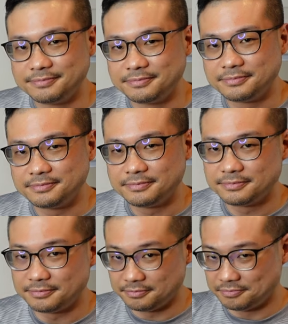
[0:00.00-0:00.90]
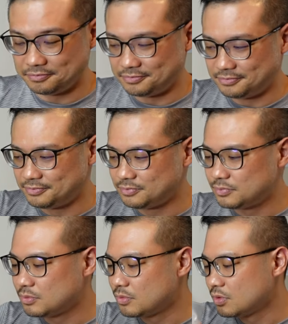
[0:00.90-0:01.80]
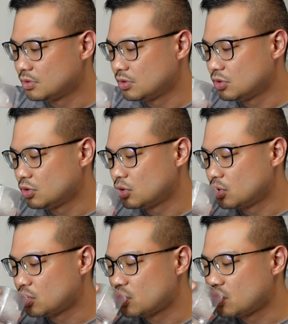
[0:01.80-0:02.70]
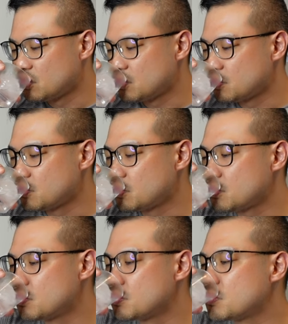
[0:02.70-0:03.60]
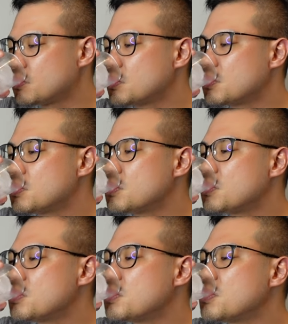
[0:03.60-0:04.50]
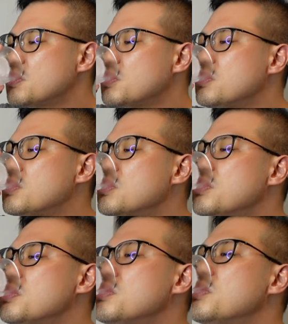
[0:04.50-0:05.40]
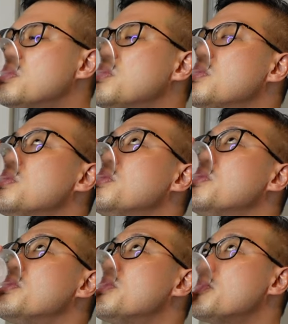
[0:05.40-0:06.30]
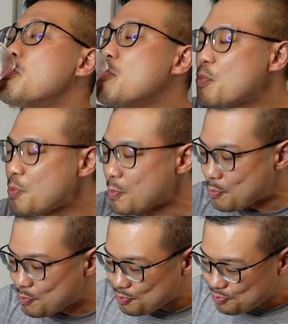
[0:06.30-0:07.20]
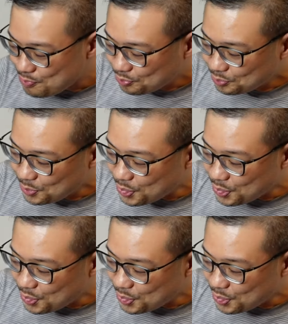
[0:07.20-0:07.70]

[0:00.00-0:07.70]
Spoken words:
[no speech]